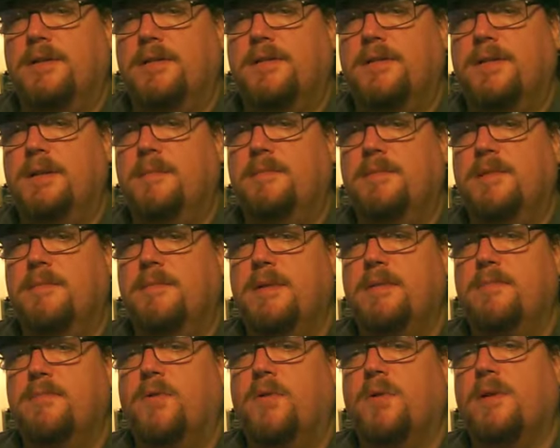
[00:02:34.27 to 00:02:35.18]
seem to
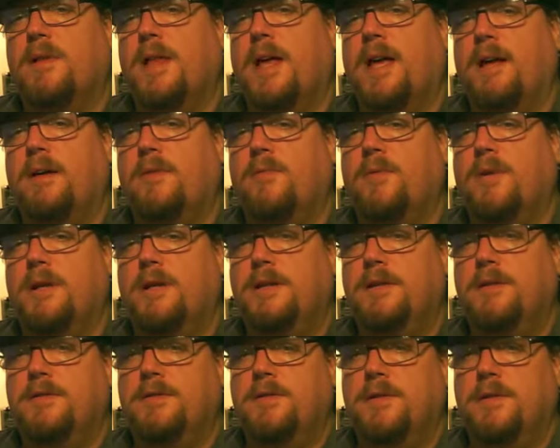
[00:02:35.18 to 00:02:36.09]
be more like what
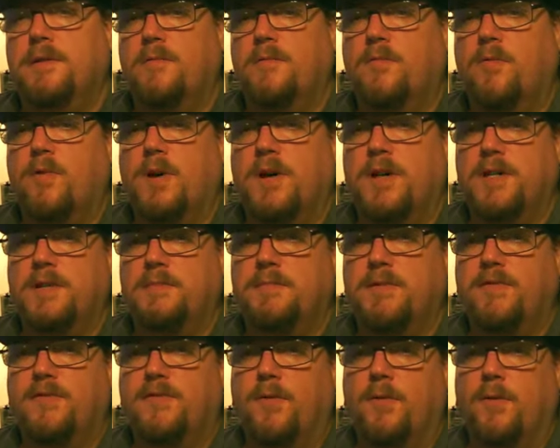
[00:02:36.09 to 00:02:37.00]
YouTube was
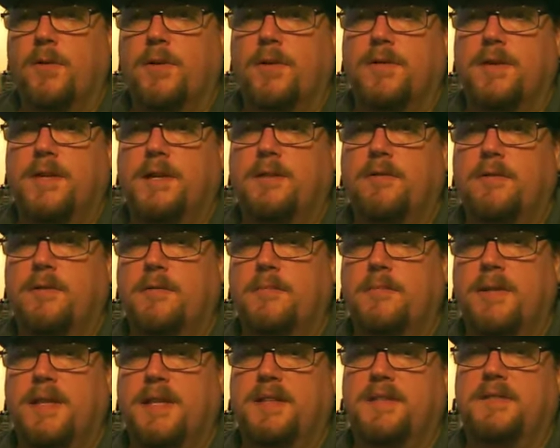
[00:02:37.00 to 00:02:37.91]
before the Google
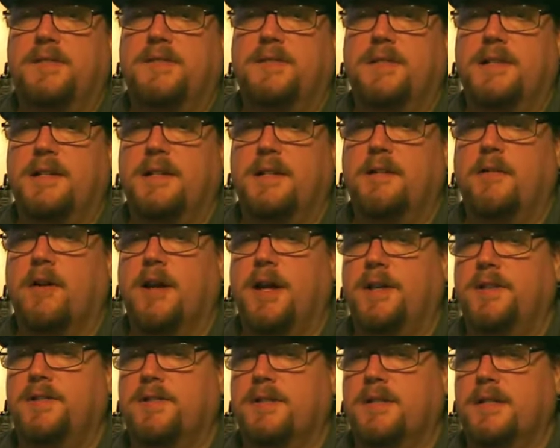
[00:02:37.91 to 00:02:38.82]
Plus
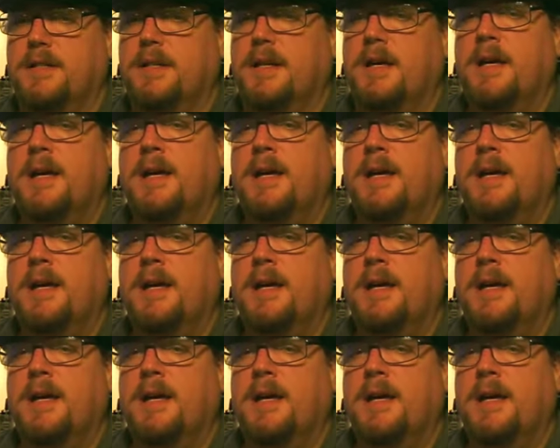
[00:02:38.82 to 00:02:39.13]
integration.